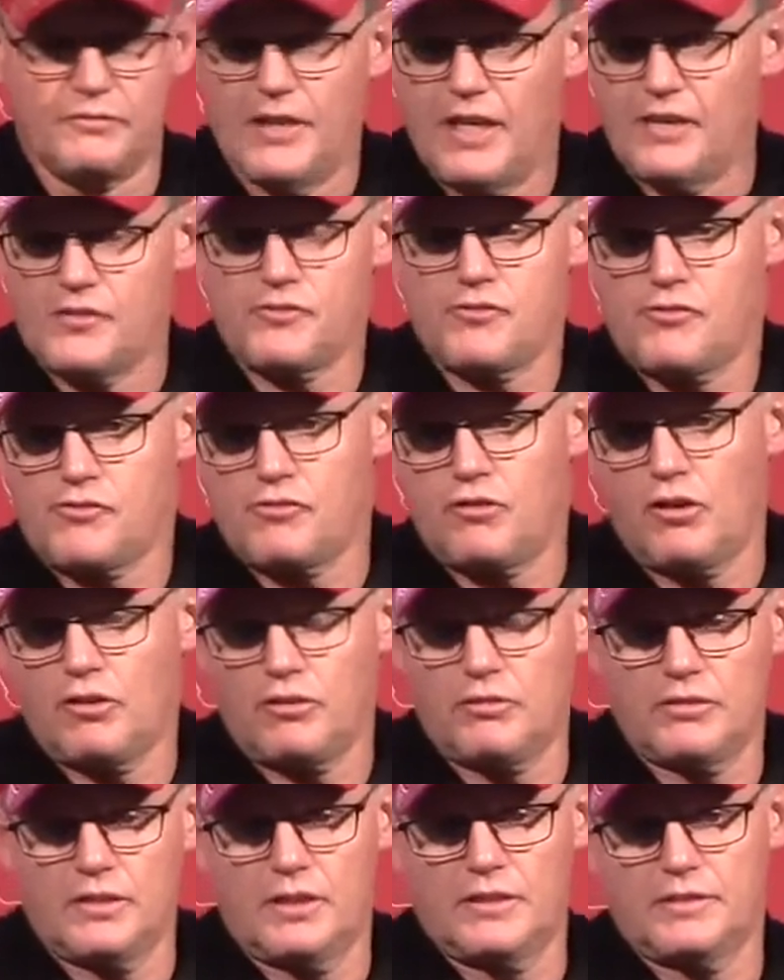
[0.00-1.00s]
faster,
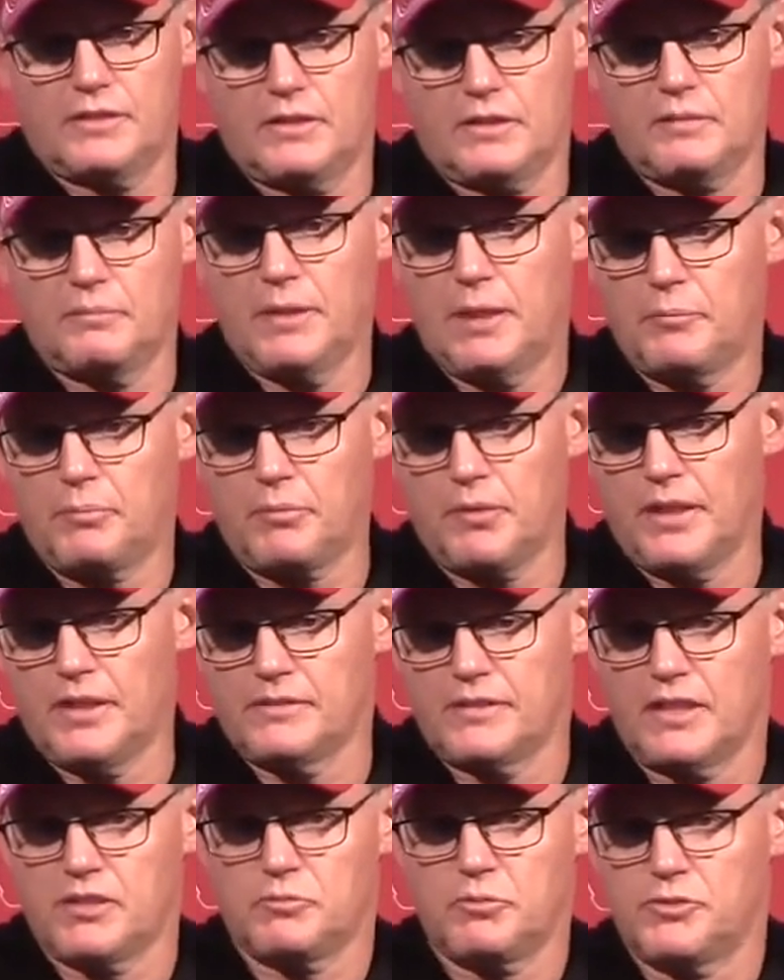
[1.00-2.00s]
stronger, that can make
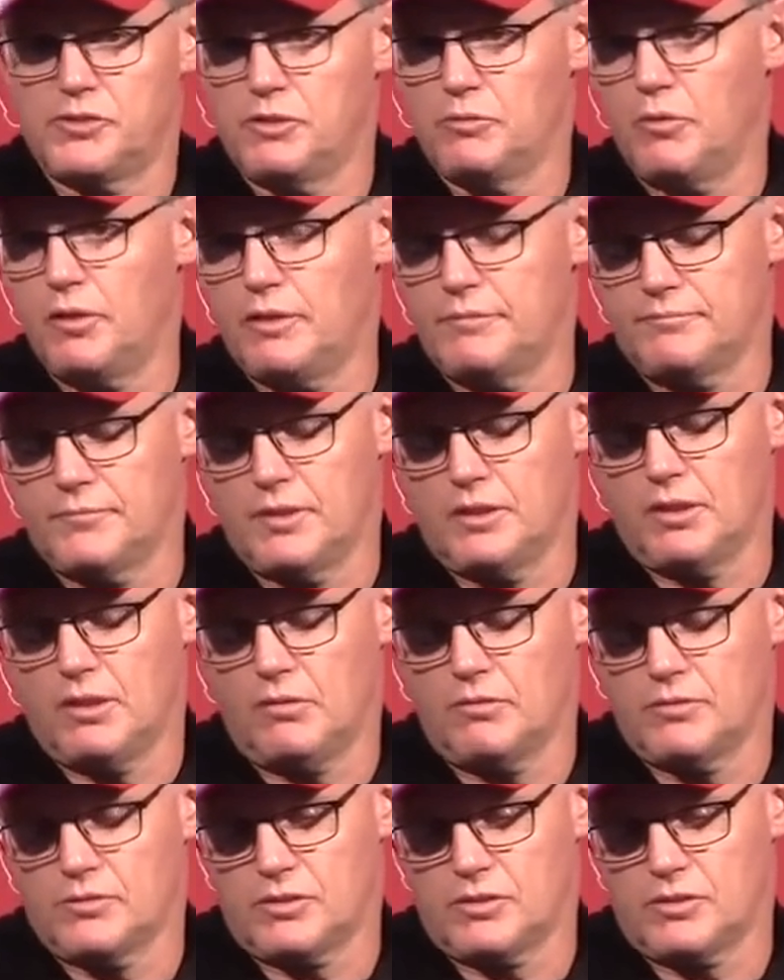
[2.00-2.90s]
plays, that's what you want, you know.